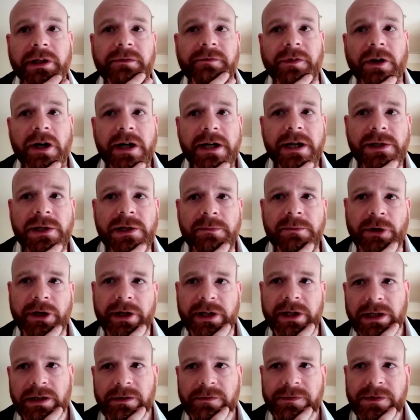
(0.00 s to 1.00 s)
advice you
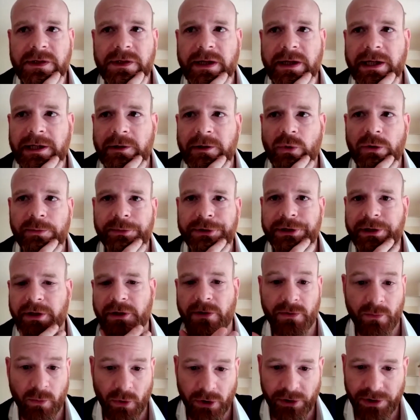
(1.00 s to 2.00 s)
might give to any woman
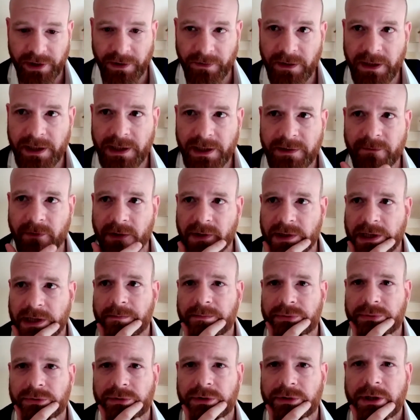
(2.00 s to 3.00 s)
who's watching this, for
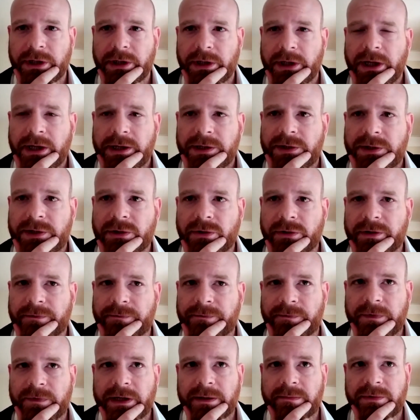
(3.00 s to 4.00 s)
example?
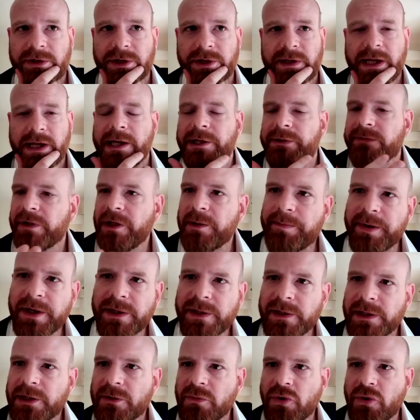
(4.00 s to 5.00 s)
They're just entering the
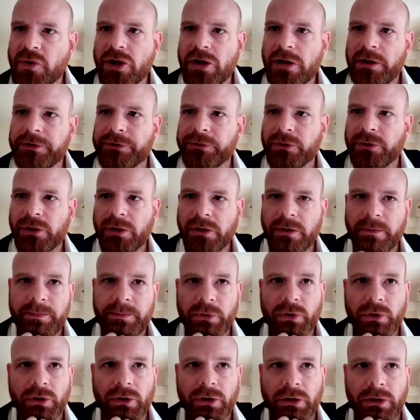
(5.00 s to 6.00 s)
business world,
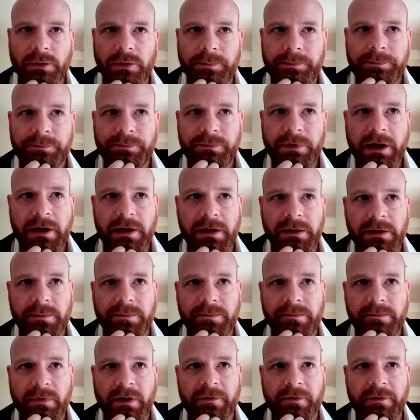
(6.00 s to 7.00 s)
or
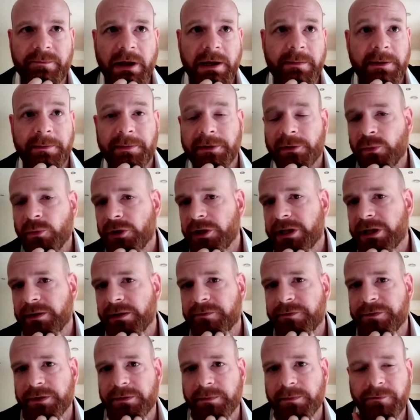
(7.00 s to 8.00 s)
they have maybe been
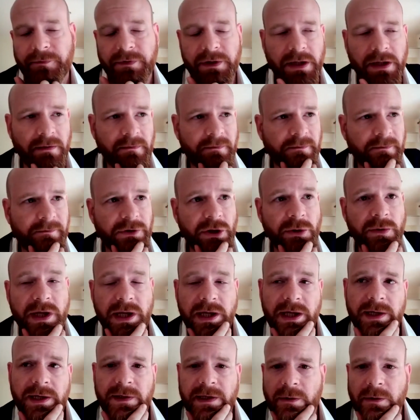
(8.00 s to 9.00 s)
working for a few
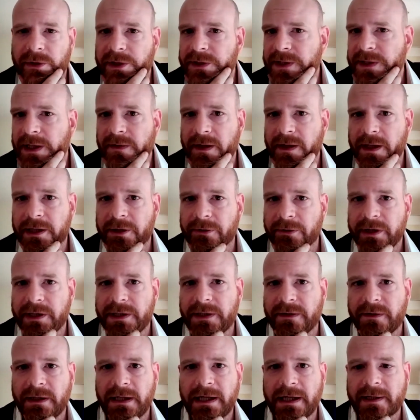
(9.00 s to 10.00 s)
years, they want to take their career
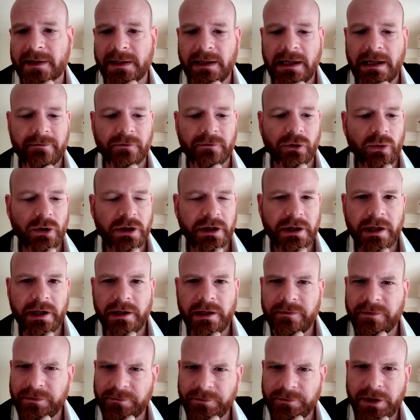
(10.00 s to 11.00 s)
to the next level. What
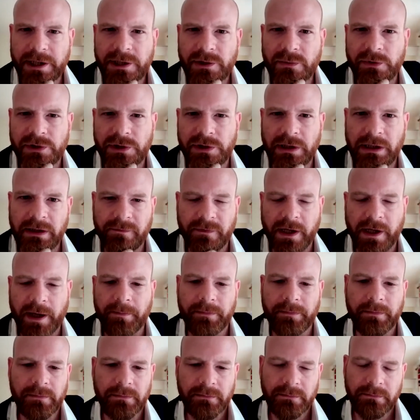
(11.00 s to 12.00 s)
kind of advice would you give them?